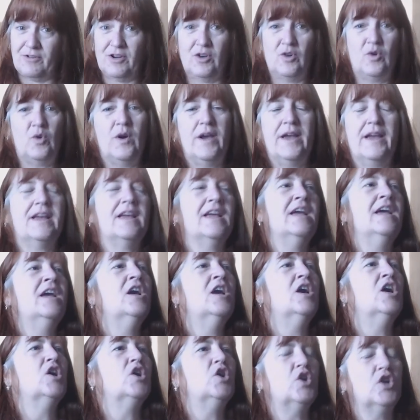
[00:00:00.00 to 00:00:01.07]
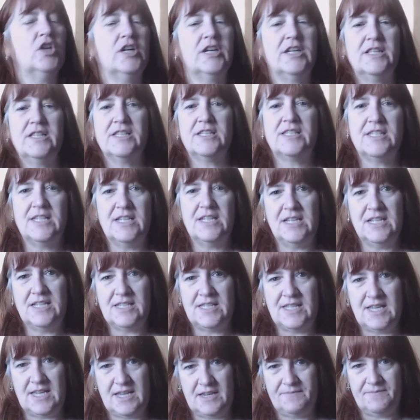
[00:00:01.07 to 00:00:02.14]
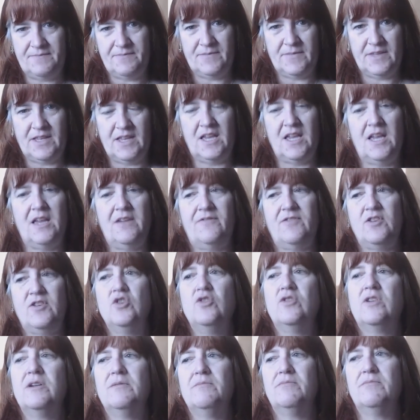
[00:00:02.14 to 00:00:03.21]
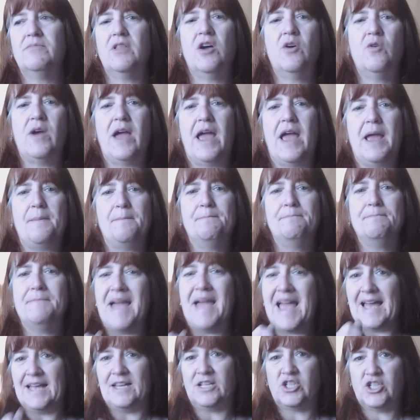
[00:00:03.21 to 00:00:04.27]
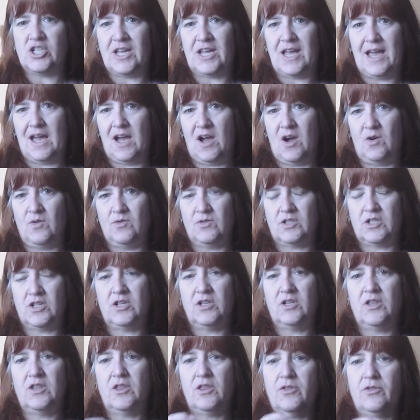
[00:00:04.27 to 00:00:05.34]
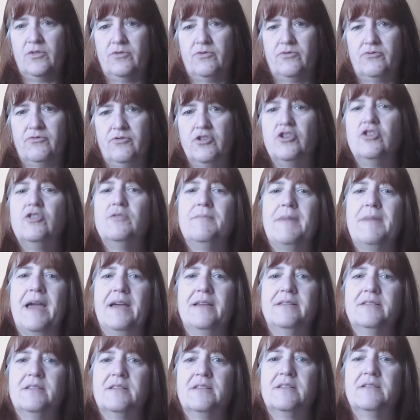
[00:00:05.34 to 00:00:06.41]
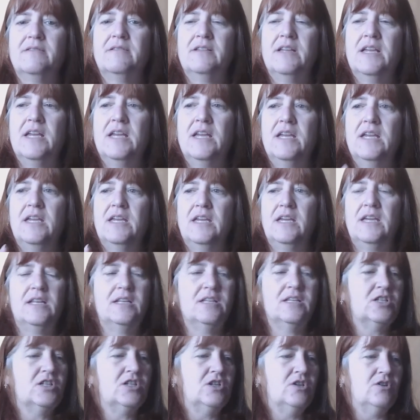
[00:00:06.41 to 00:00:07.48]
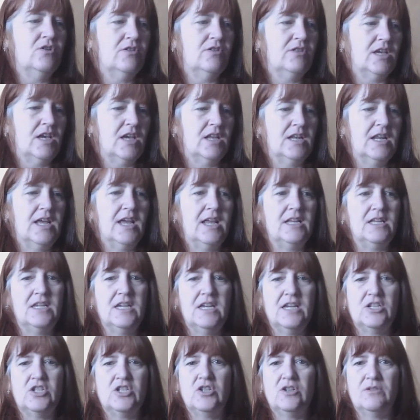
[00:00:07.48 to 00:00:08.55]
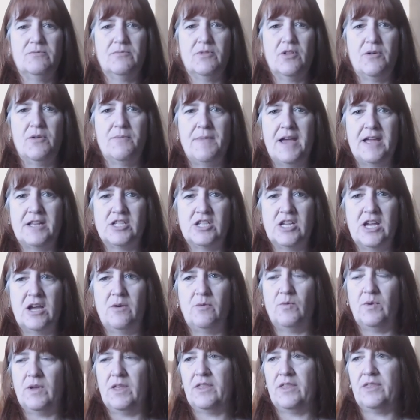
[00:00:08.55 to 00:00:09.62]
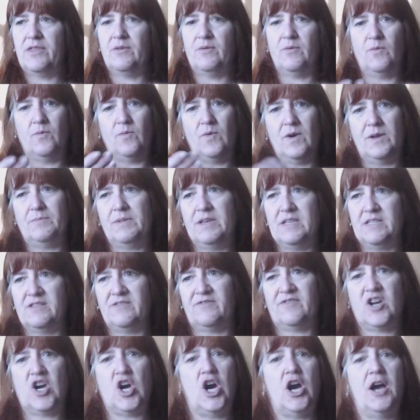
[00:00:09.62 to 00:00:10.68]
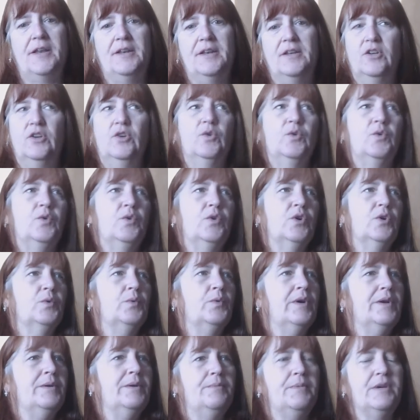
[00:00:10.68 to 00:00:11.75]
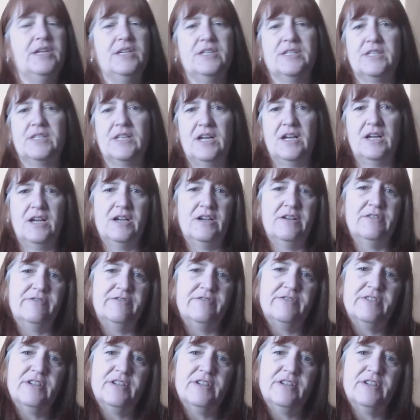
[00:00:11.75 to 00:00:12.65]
quick. According to the CDC, if you can blow a match out through your mask, it is too thin. And yes, you can blow a match out with one piece of cotton or one piece of